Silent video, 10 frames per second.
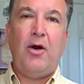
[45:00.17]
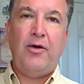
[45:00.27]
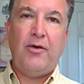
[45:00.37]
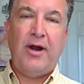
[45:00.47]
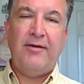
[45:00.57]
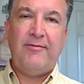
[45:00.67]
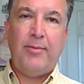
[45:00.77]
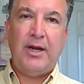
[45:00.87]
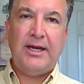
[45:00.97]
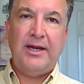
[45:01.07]
had a hard
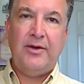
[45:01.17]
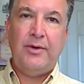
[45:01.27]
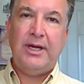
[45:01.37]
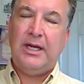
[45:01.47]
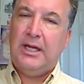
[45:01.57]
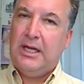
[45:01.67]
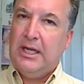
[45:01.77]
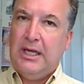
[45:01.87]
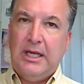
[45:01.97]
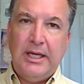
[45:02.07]
drive plugged into it,
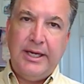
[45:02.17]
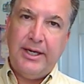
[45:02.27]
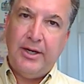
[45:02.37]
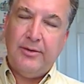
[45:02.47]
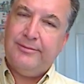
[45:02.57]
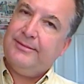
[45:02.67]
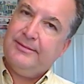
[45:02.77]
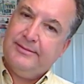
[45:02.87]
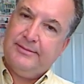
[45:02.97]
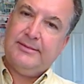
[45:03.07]

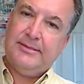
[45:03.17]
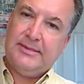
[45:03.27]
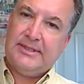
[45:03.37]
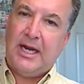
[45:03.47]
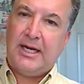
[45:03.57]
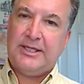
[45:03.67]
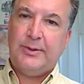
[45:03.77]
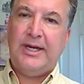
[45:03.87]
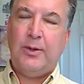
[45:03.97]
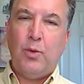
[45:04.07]
it's not
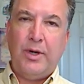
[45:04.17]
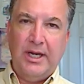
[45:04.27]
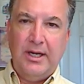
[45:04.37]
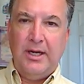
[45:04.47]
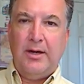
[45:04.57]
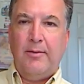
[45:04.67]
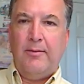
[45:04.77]
because we didn't warn you.